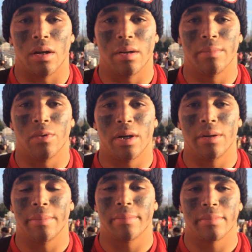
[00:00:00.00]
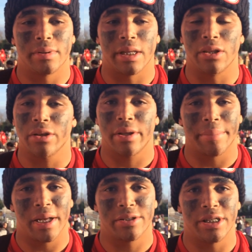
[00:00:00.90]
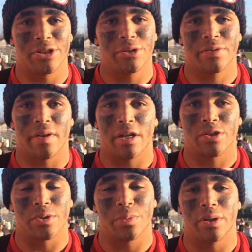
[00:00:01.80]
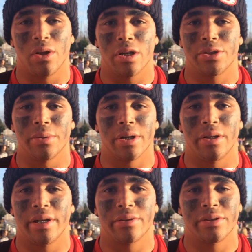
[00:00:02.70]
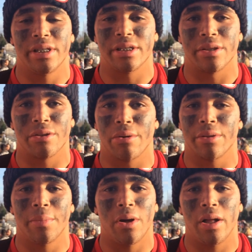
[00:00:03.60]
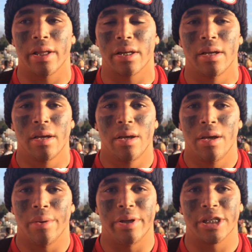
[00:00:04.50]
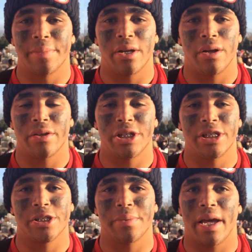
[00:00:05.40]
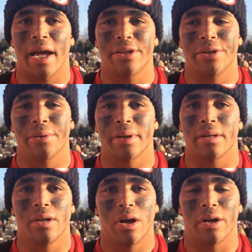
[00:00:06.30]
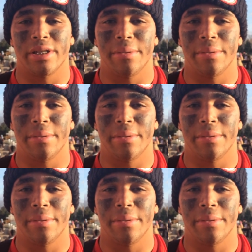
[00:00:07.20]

Um, well, they looked like Mount St. Joe's to us, which we lost to early in the season, throwing the ball, and we just made all the changes we had to, and our